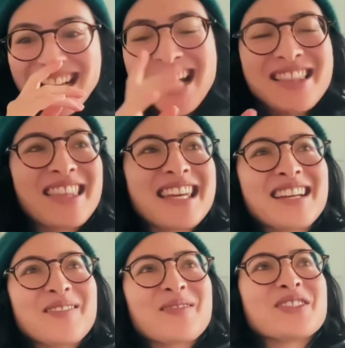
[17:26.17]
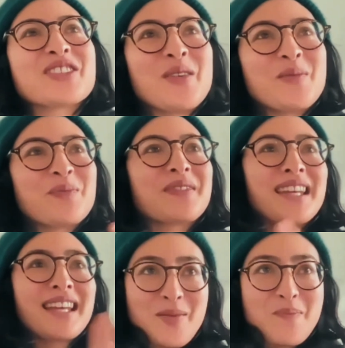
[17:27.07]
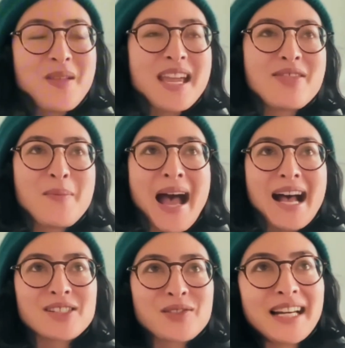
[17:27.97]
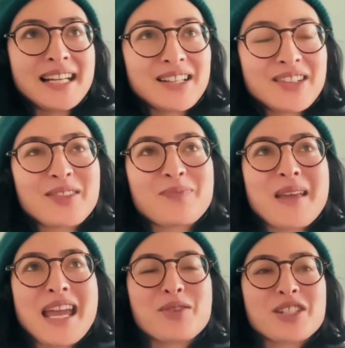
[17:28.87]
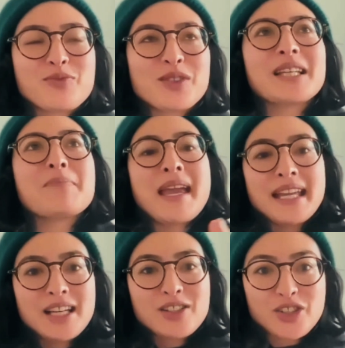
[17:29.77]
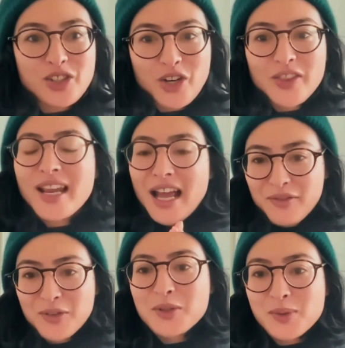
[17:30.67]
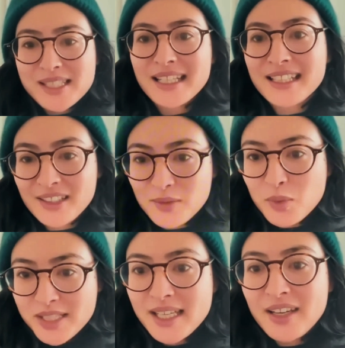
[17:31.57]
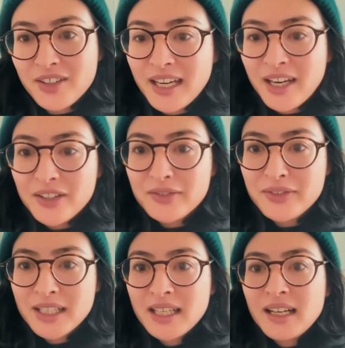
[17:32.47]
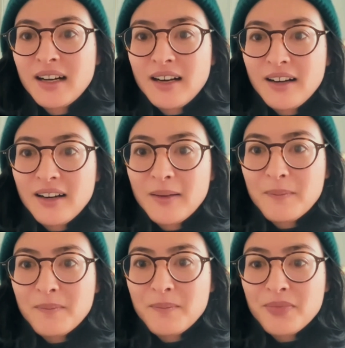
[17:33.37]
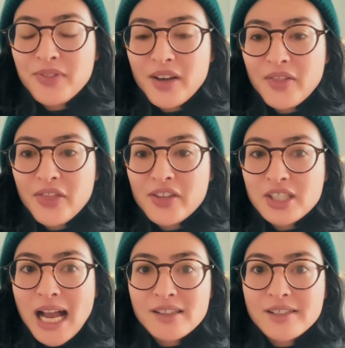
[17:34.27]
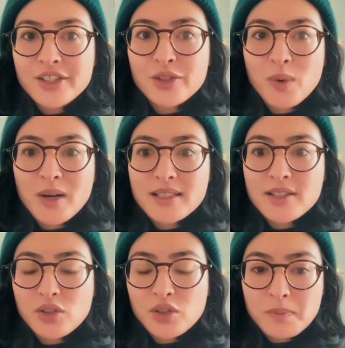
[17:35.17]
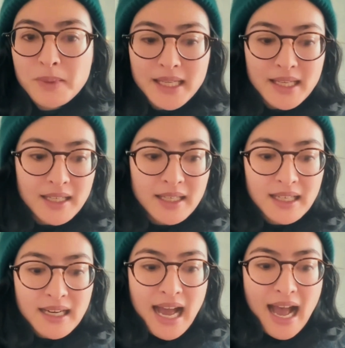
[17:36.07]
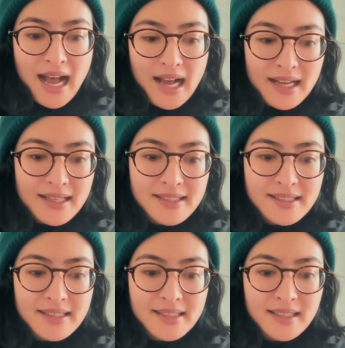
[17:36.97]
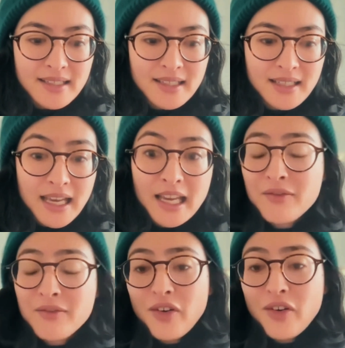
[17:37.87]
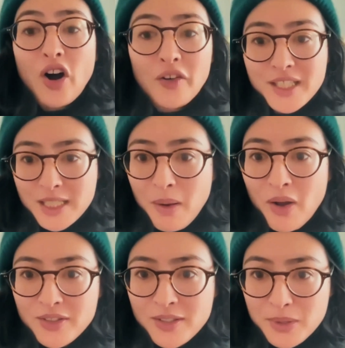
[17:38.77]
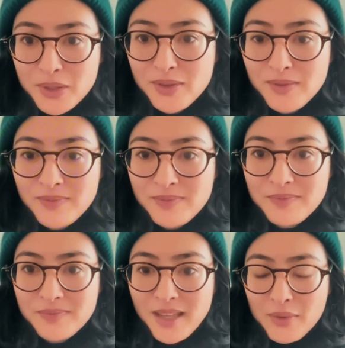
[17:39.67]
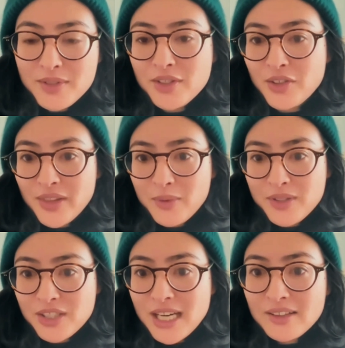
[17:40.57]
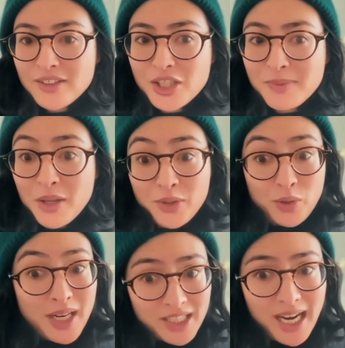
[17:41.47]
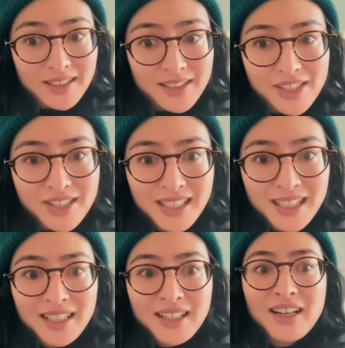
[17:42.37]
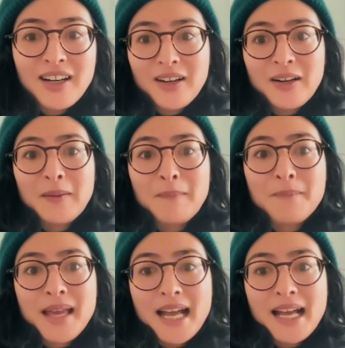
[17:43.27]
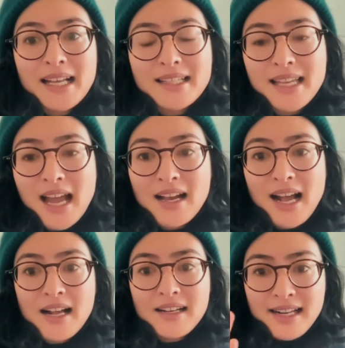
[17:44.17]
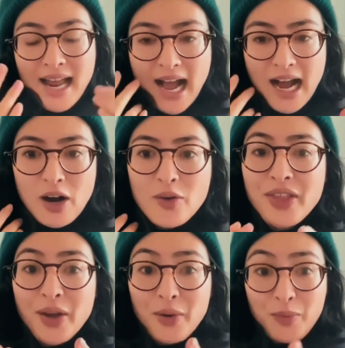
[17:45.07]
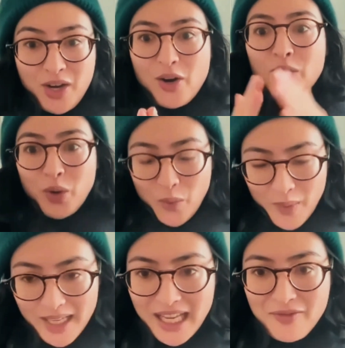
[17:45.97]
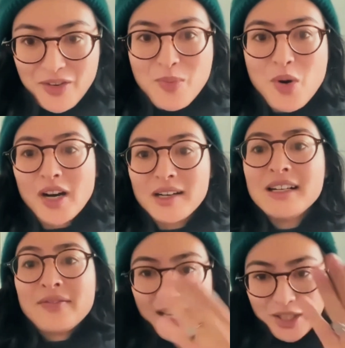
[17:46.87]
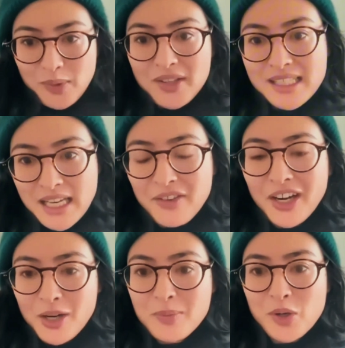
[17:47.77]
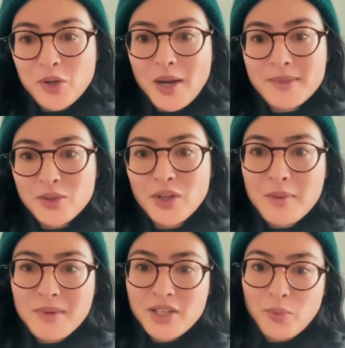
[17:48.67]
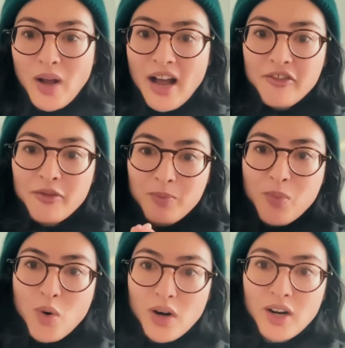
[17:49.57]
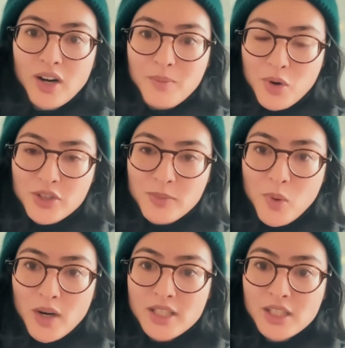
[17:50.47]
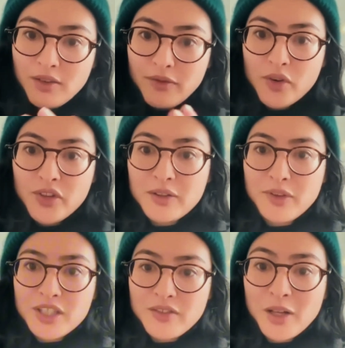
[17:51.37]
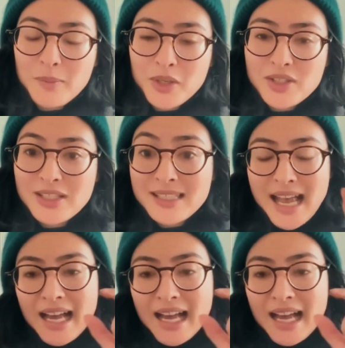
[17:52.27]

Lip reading: I think so. In the past, right? It was really making sure that everyone was taken care of. The challenge was to be as involved as possible. That was a challenge, but that was a great challenge. And now that we are growing even more, that's where the dev care program is great, because we'll have more support for the different developers. Because